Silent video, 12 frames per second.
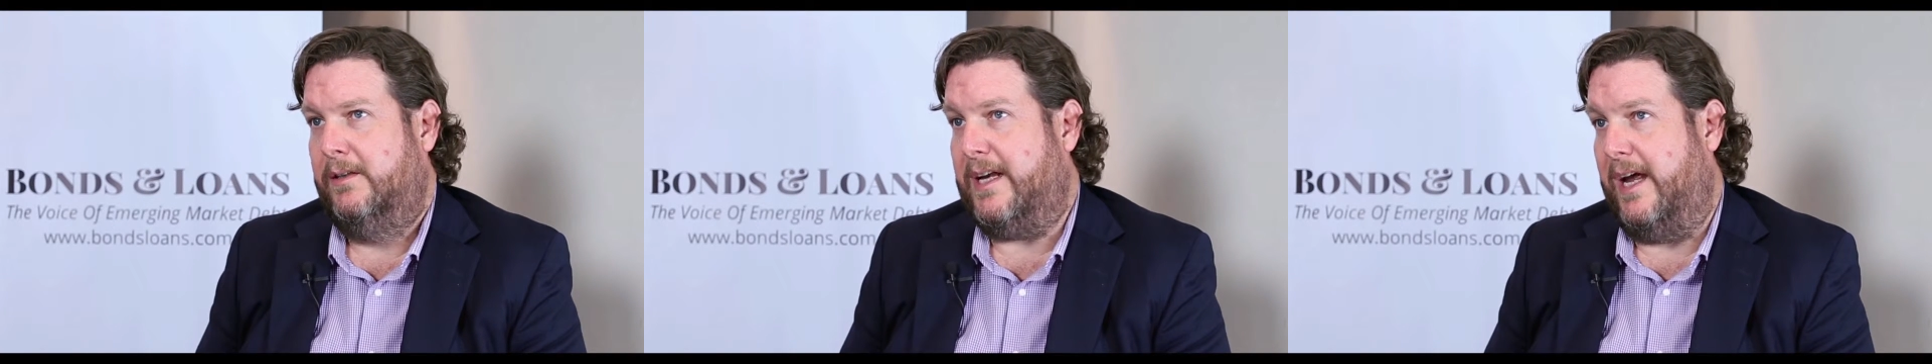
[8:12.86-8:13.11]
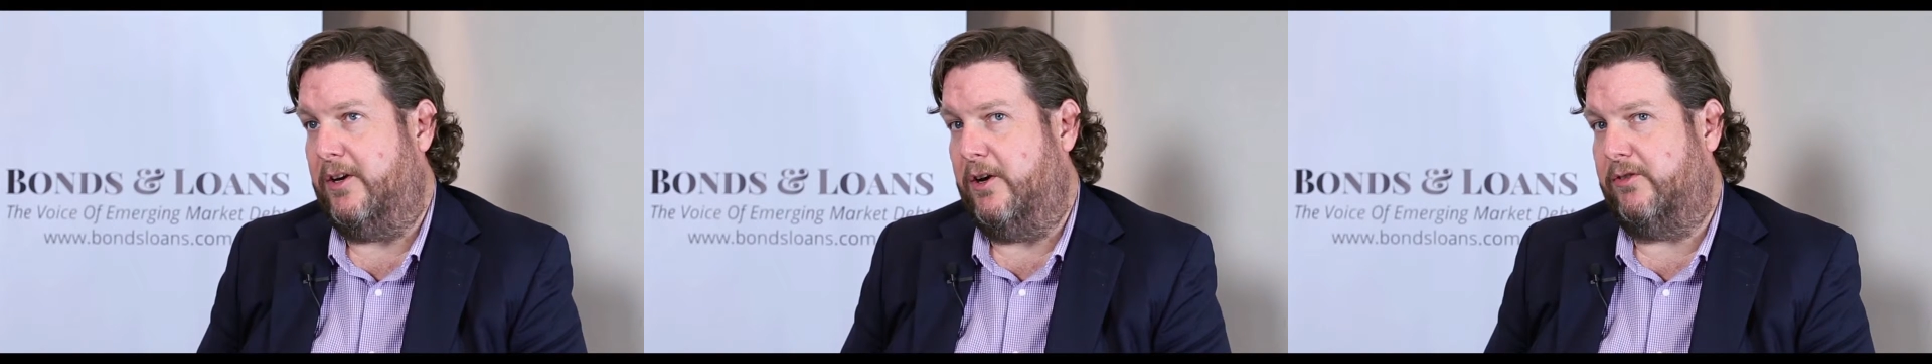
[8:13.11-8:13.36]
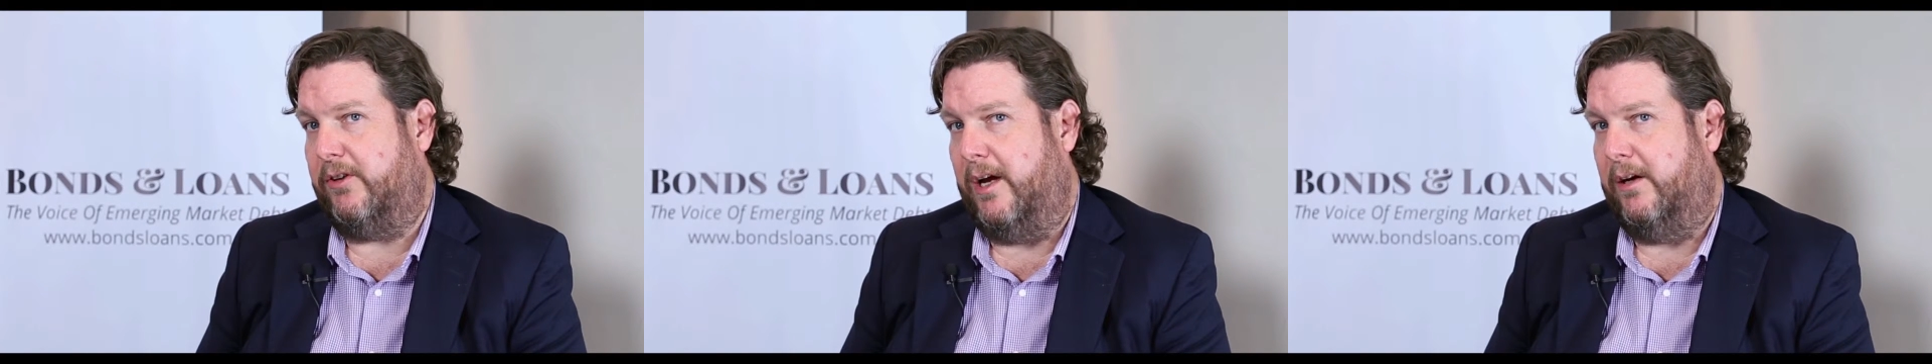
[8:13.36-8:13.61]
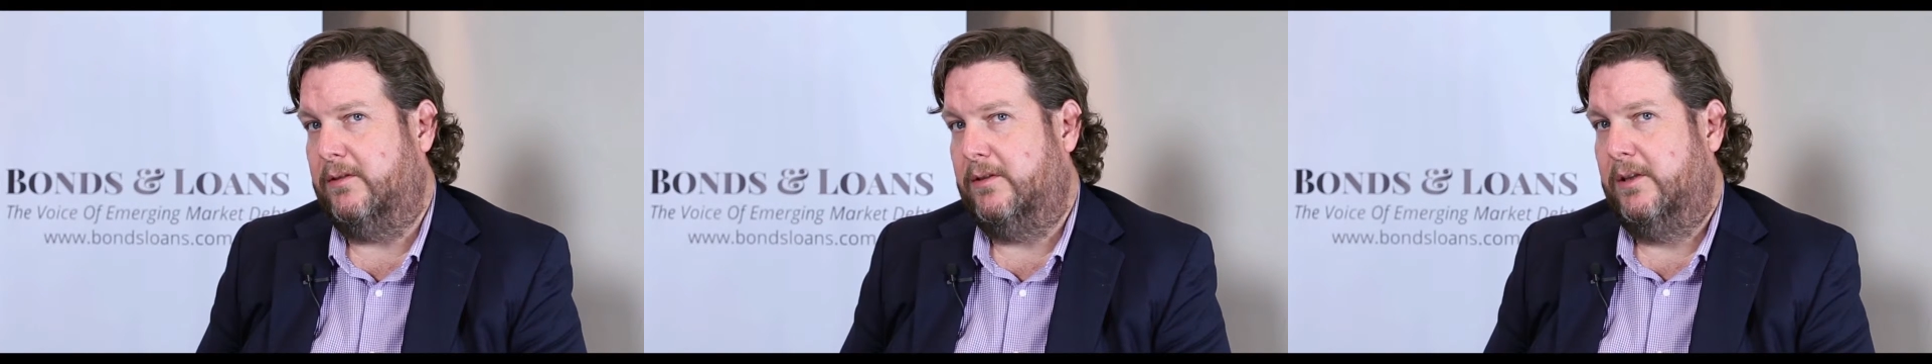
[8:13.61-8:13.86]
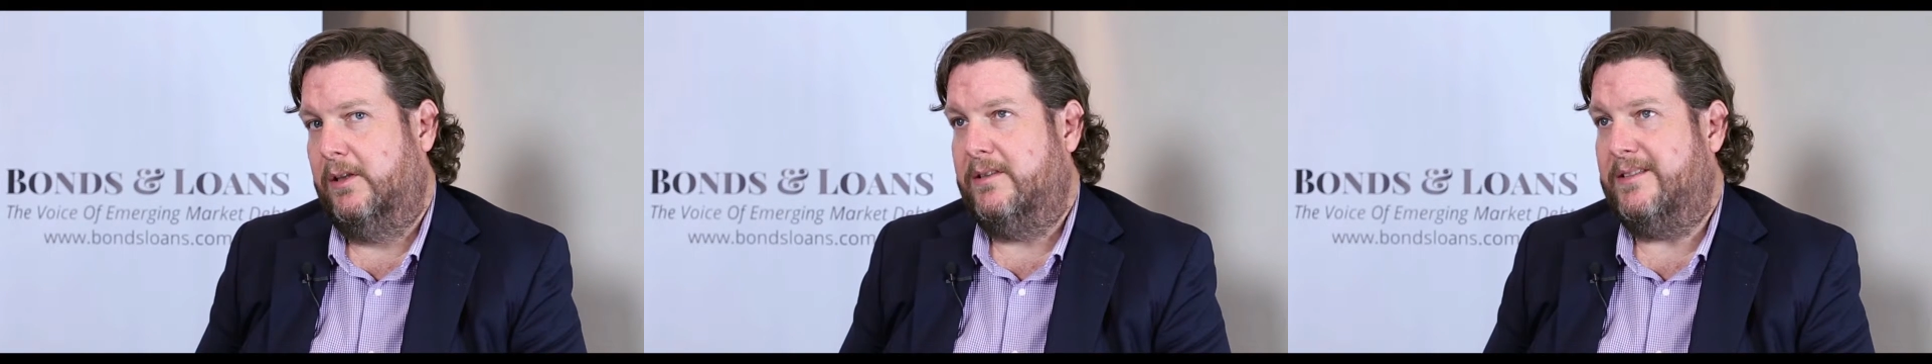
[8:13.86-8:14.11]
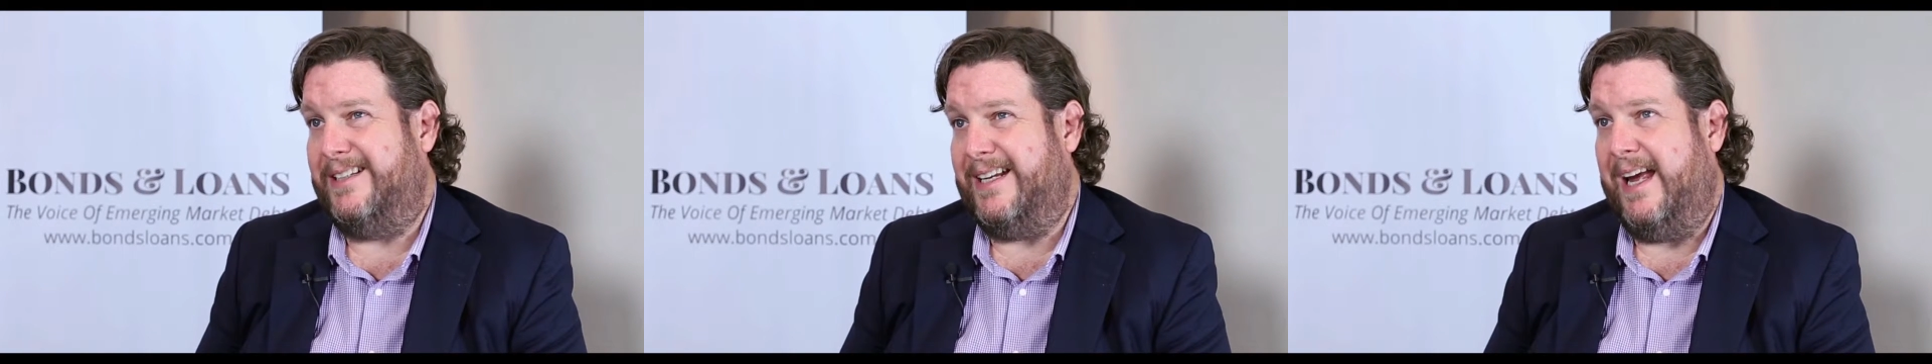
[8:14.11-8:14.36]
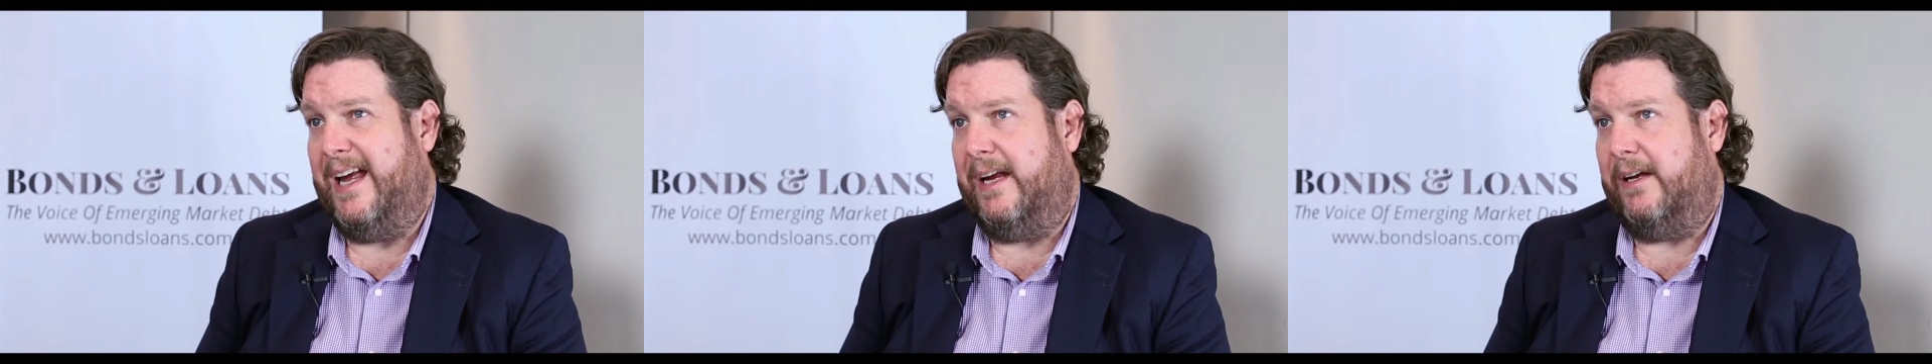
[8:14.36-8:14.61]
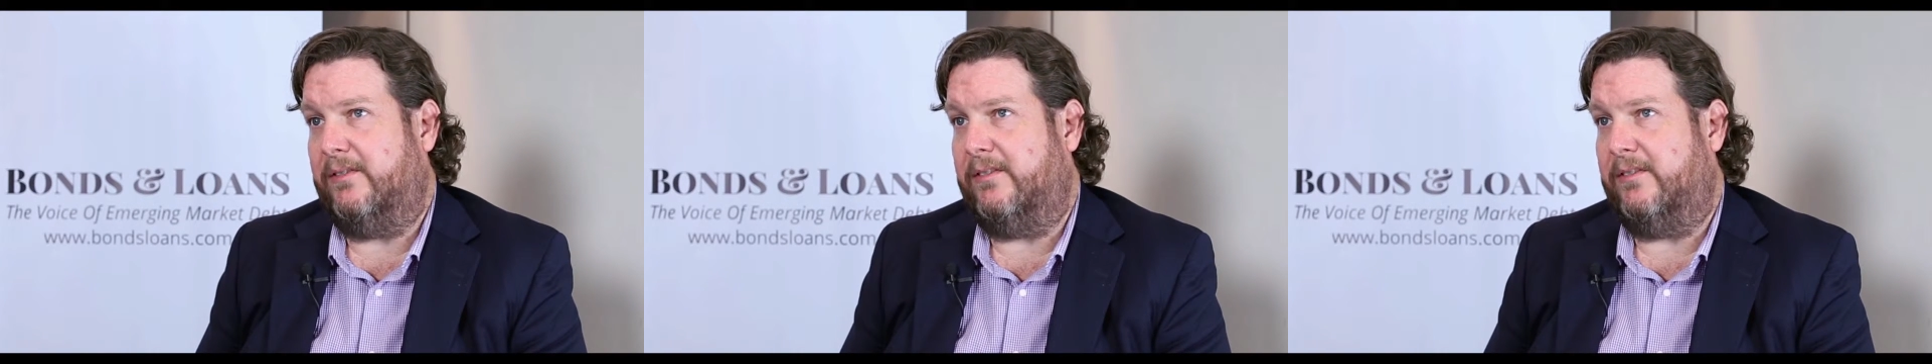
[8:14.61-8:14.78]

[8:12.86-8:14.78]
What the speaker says: 10 years ago. Today,